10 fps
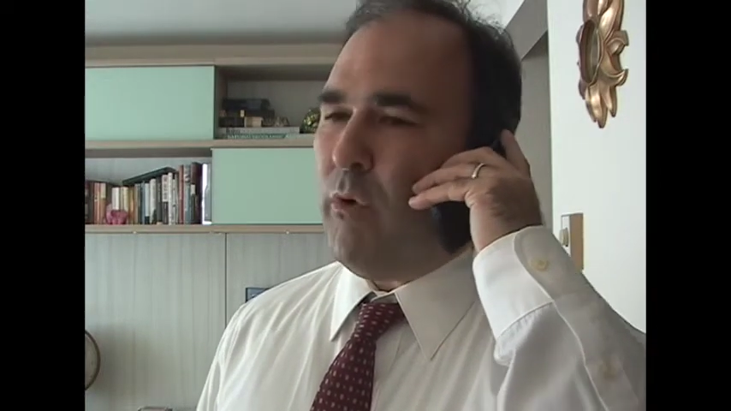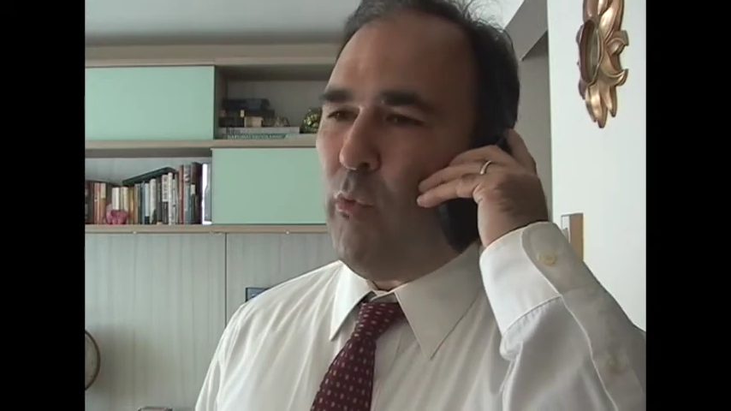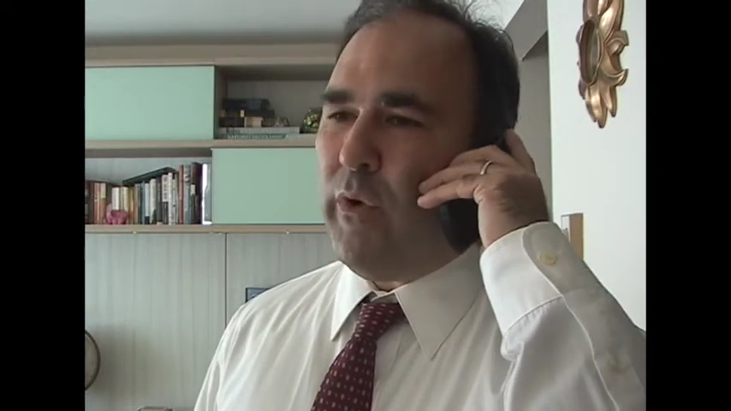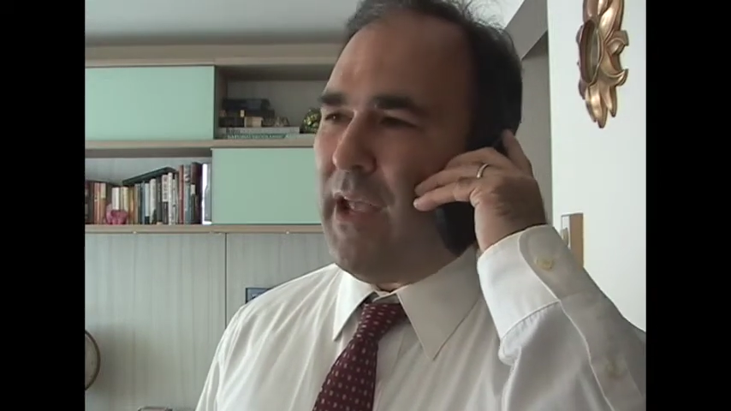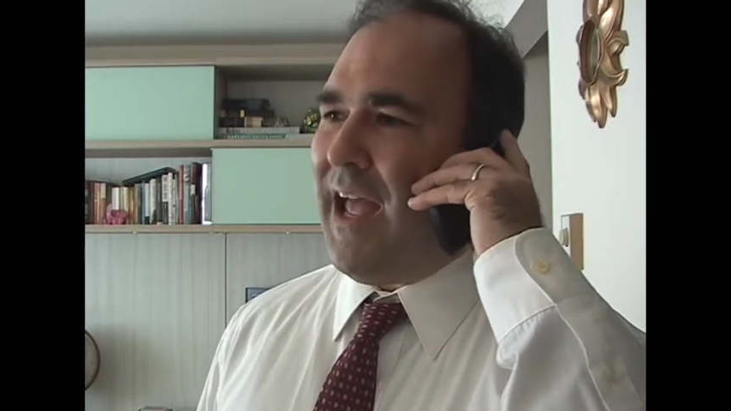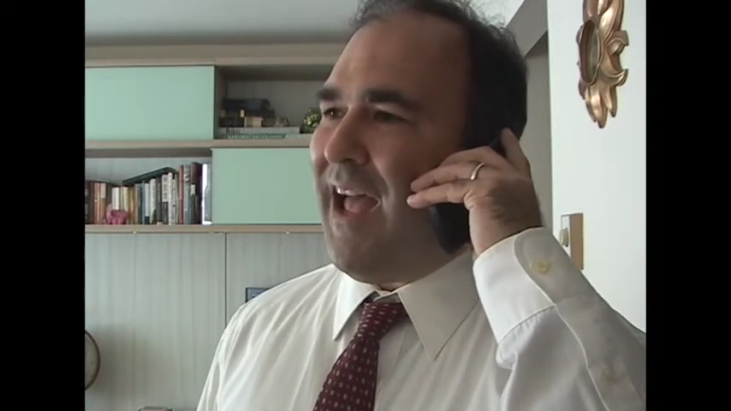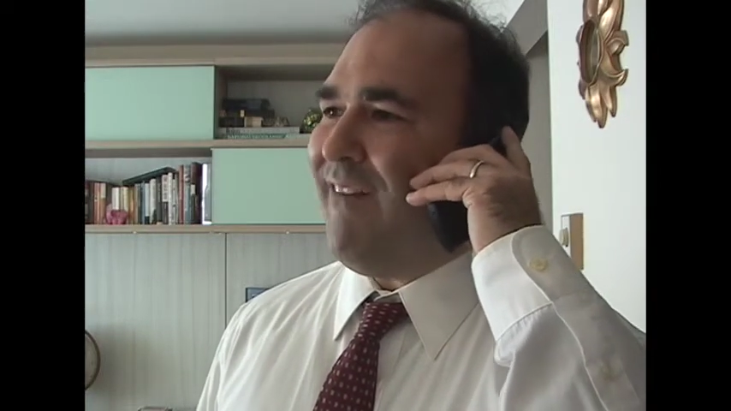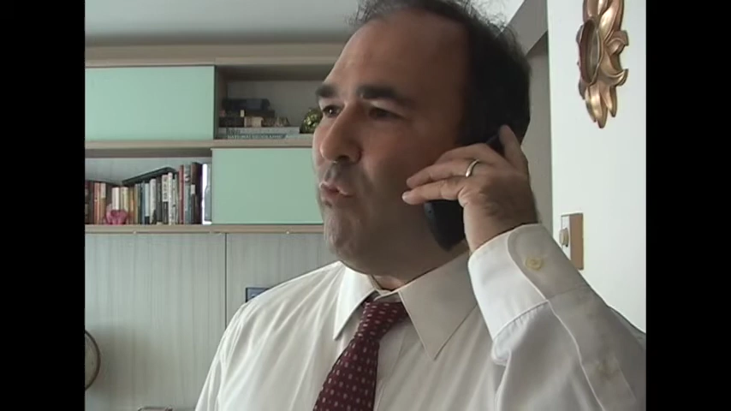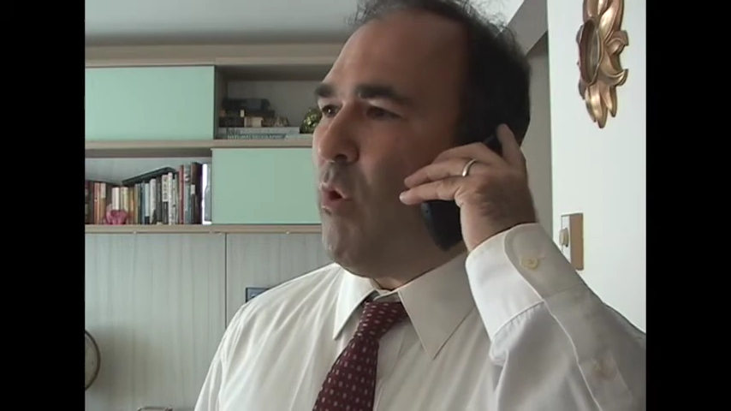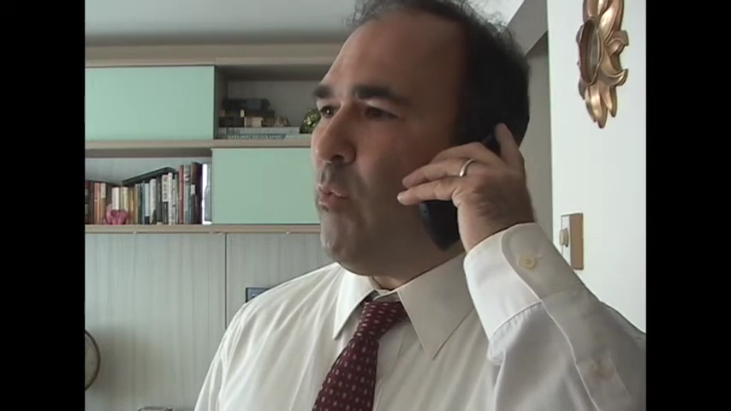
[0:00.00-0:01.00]
what we
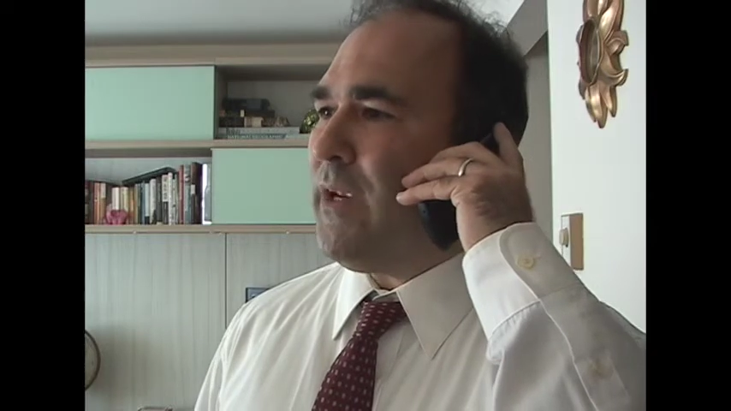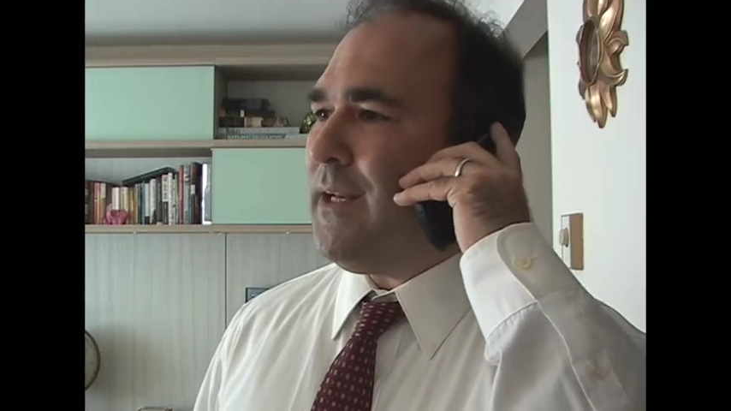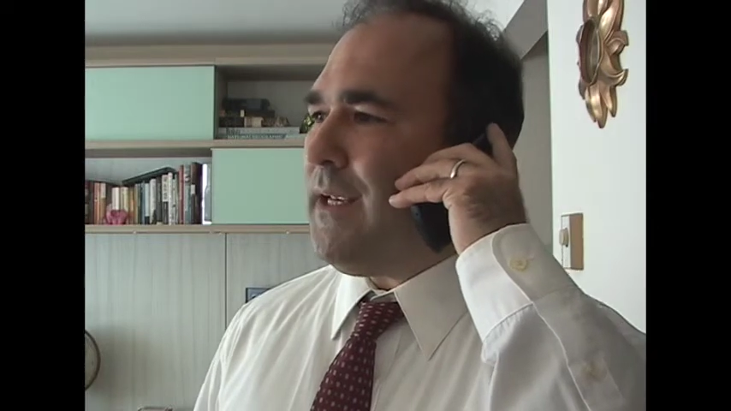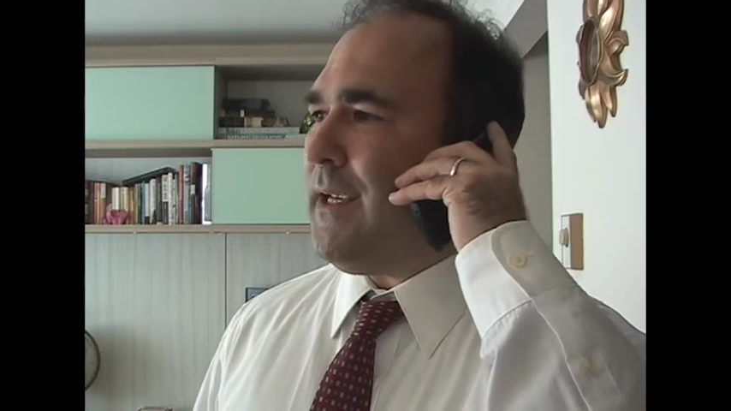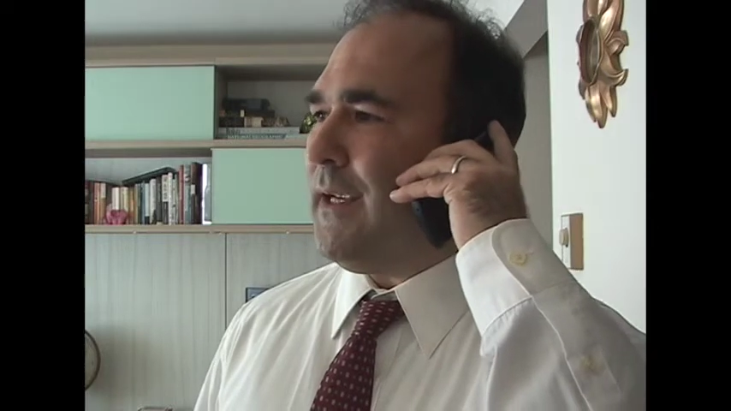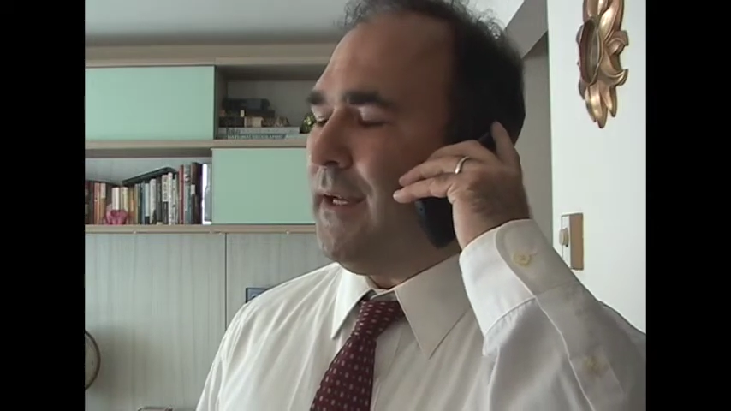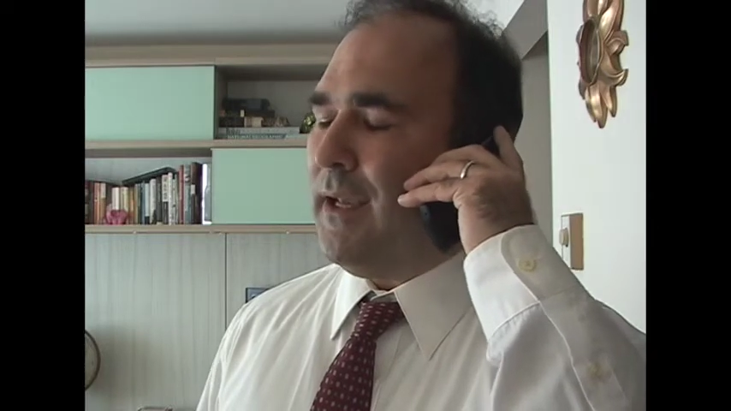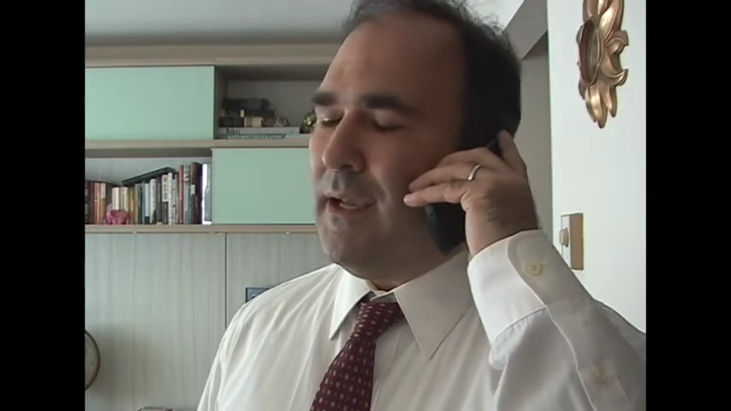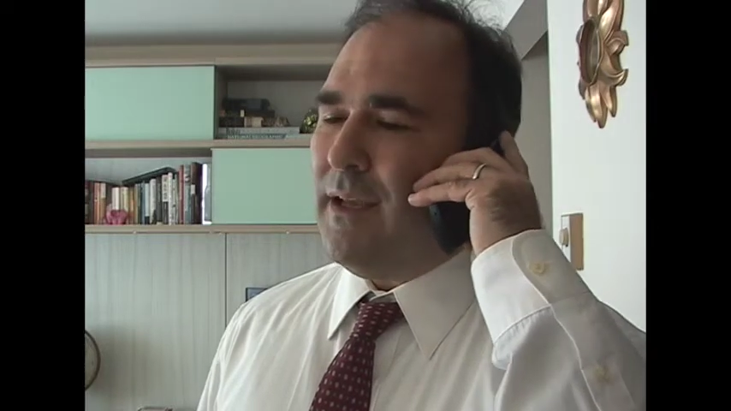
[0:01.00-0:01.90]
have, what we need.